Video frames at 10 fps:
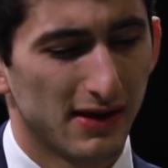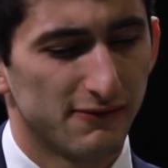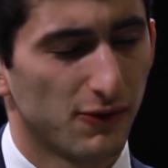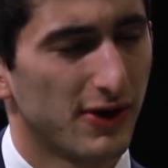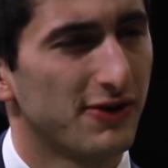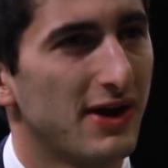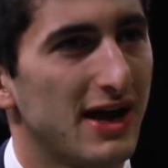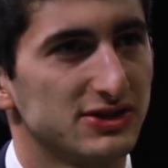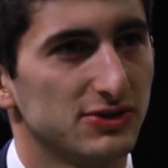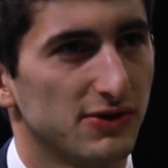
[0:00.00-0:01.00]
for
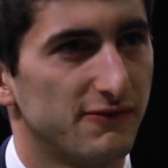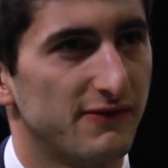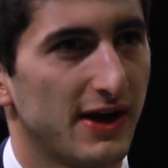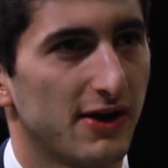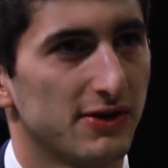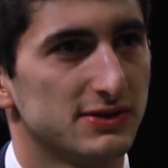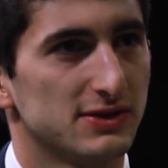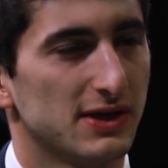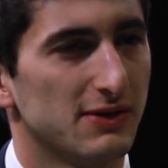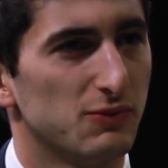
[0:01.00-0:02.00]
international affairs
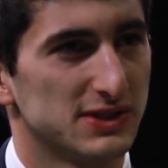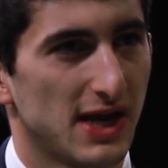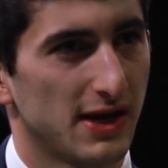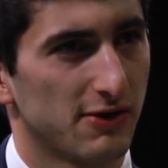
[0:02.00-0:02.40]
was gaining